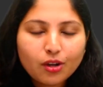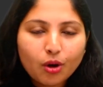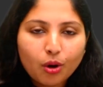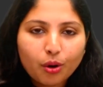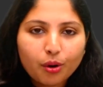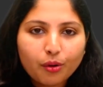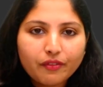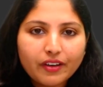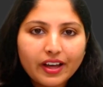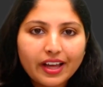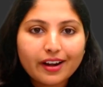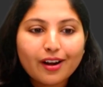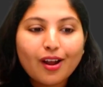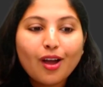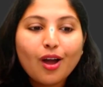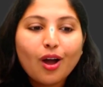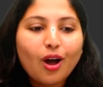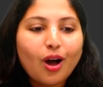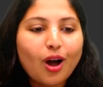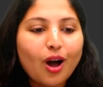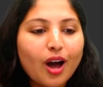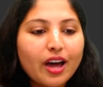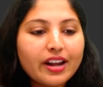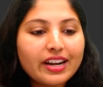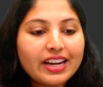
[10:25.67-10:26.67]
over
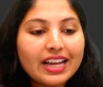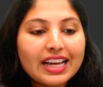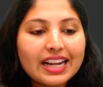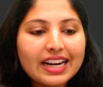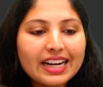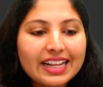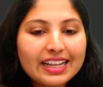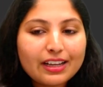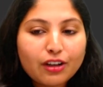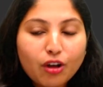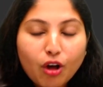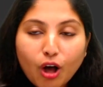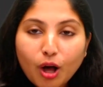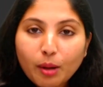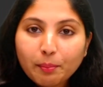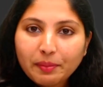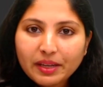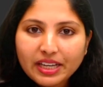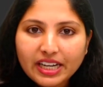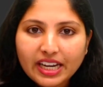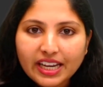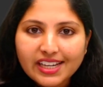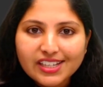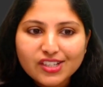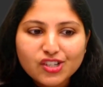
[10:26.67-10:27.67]
or
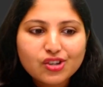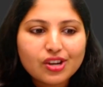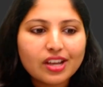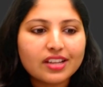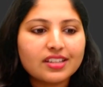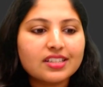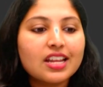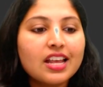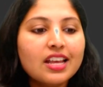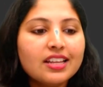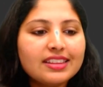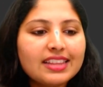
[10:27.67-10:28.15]
recombination.